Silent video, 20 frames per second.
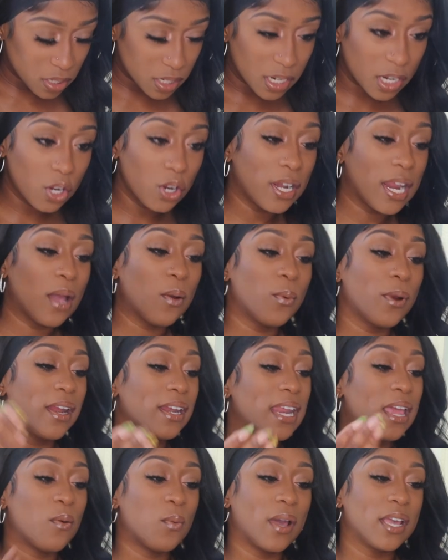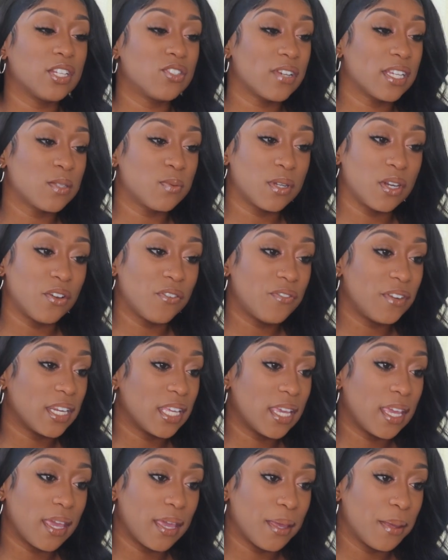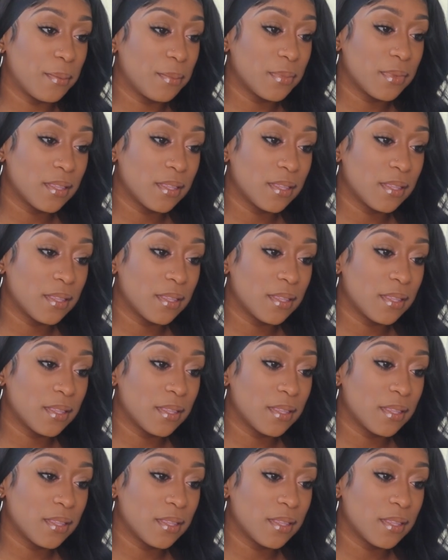You're not wearing that white dress with no fitted cap.